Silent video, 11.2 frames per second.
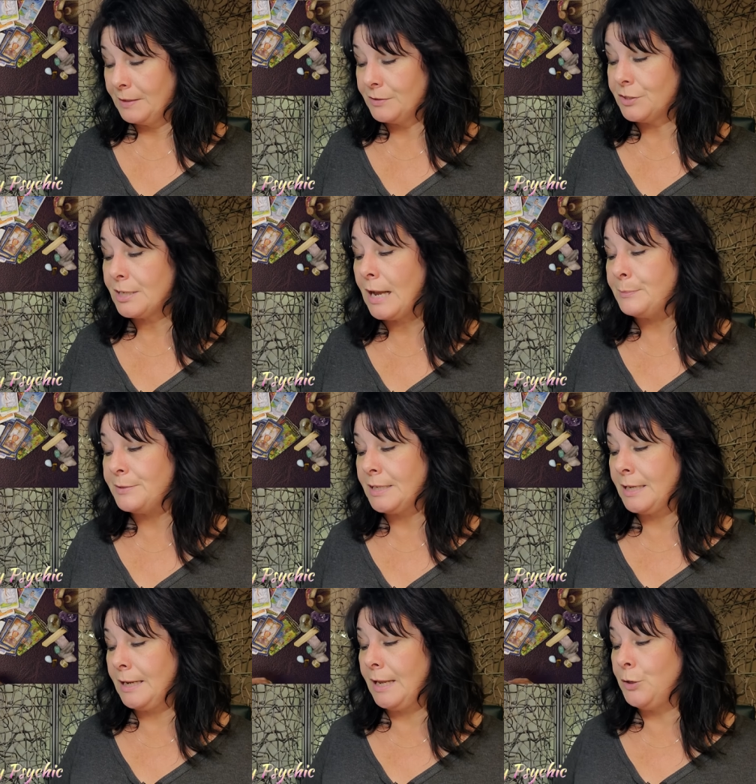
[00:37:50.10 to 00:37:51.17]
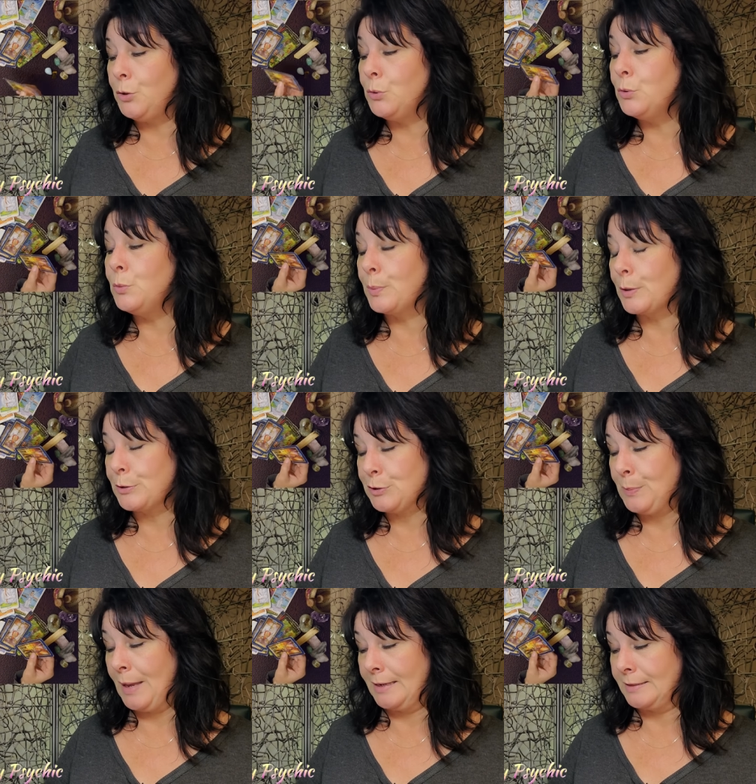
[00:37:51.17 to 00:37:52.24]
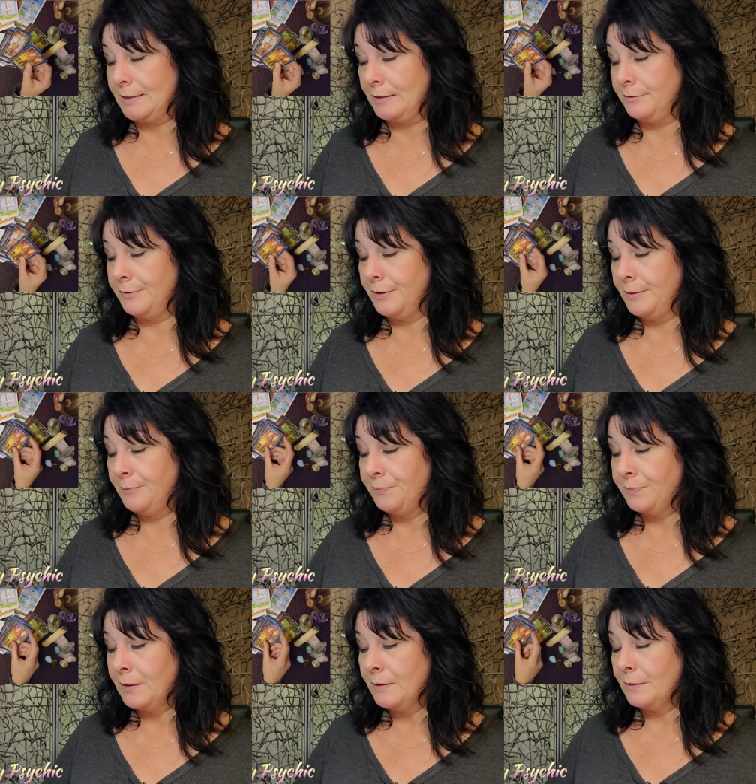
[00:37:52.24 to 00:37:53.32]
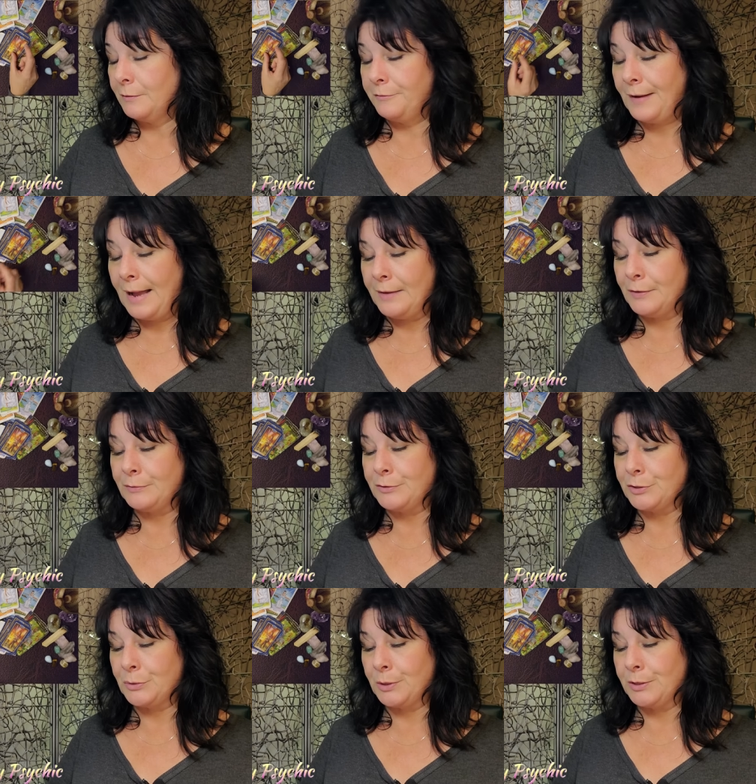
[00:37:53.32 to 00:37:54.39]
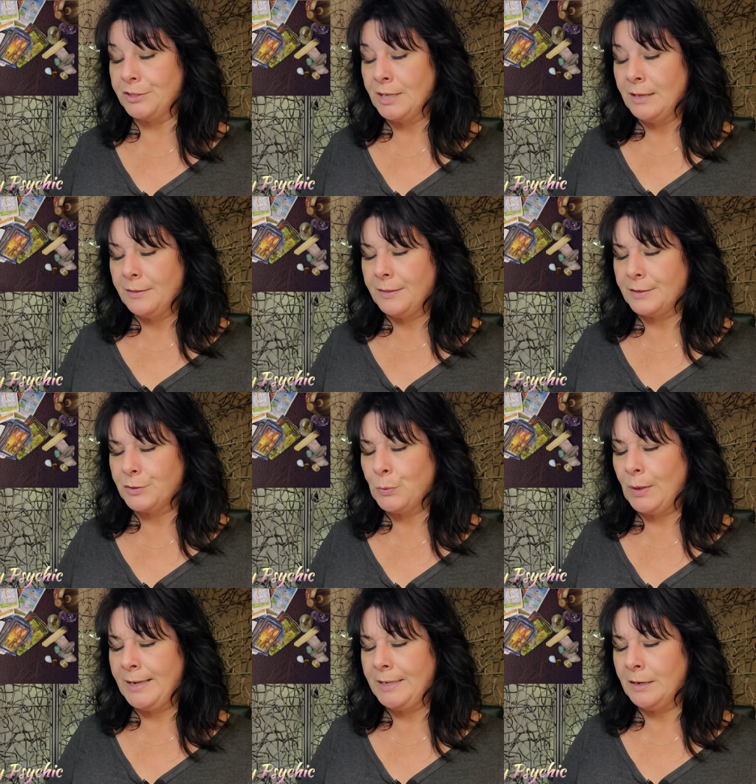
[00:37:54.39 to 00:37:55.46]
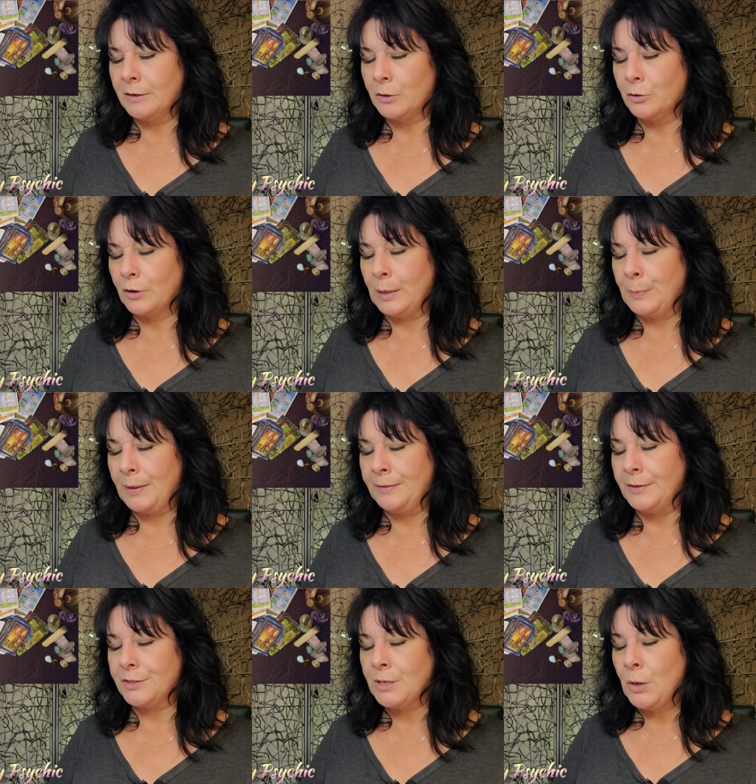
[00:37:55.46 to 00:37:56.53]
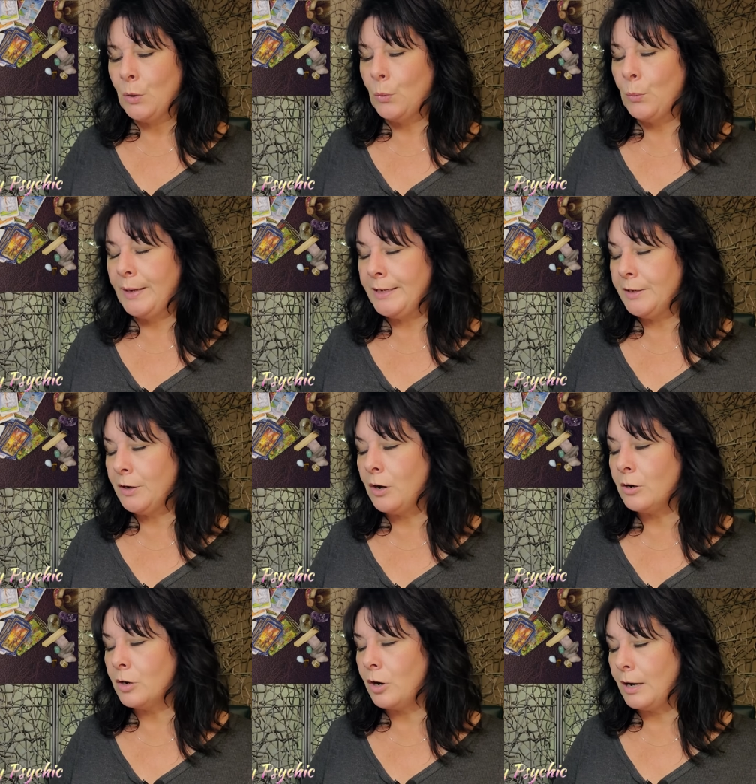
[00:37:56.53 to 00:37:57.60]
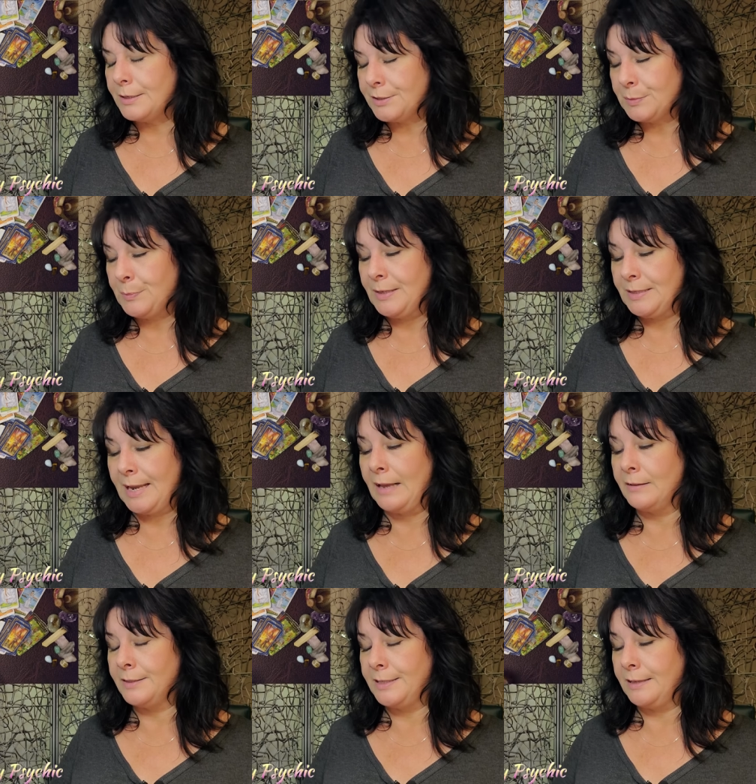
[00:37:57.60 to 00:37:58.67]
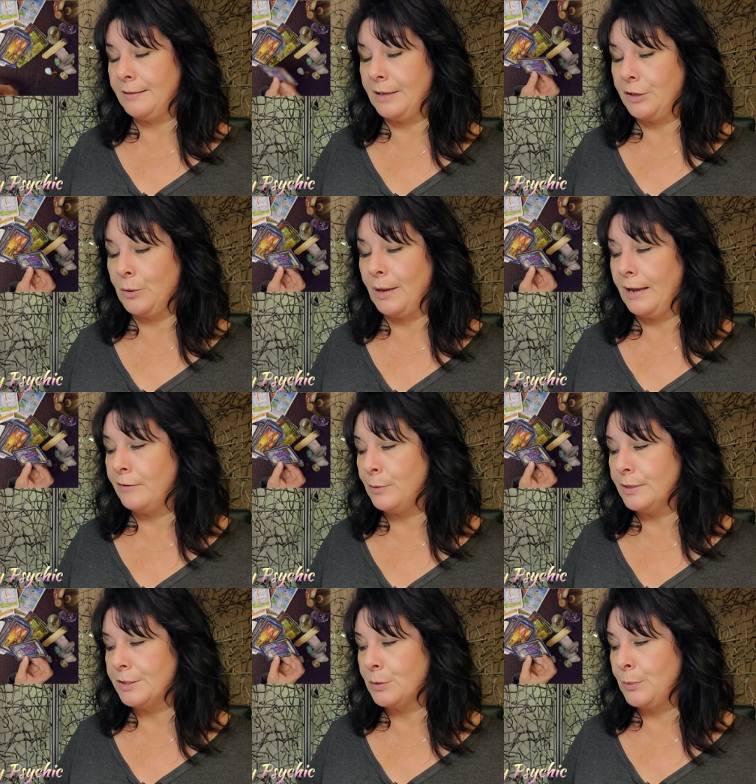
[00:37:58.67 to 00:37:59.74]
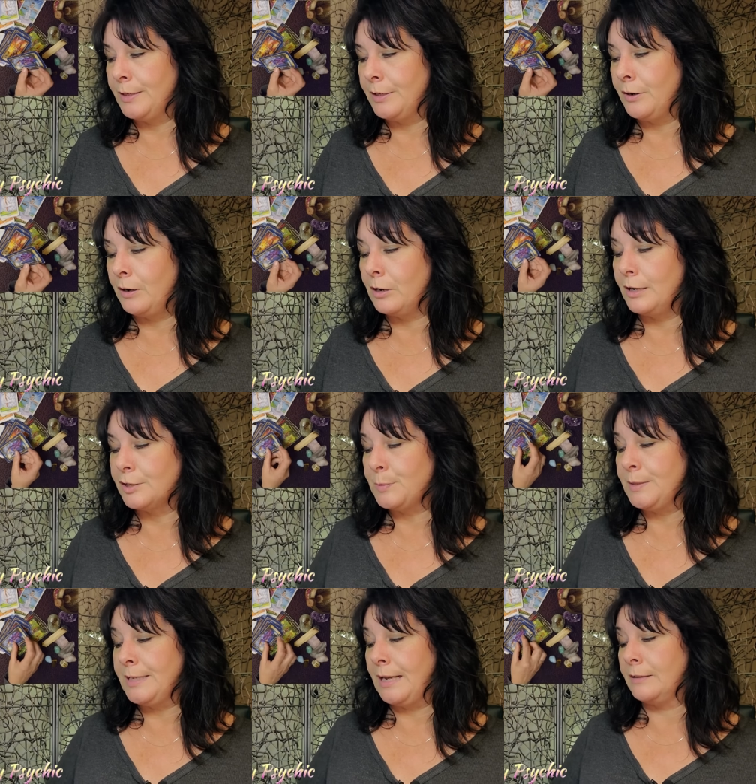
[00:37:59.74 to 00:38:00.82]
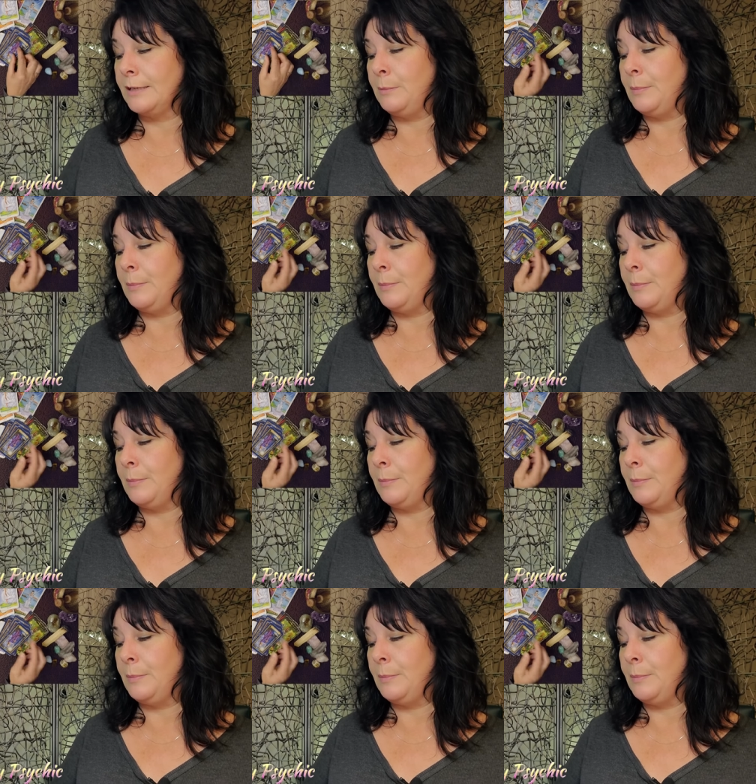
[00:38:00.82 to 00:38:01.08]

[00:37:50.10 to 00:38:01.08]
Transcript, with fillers: It's time to get a new perspective the Five of Swords, this white knuckle grip on this win at all costs mentality that you have. What's the win at all costs mentality?